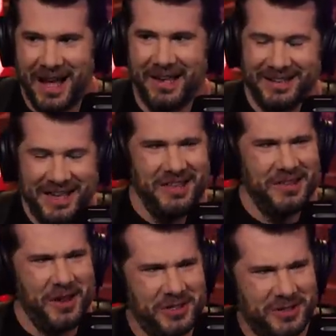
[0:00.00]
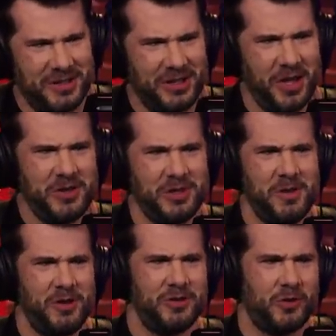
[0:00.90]
Yeah. Yeah. I thought it was
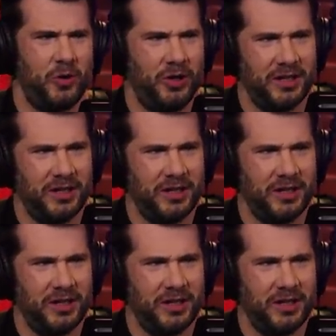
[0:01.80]
a middle school.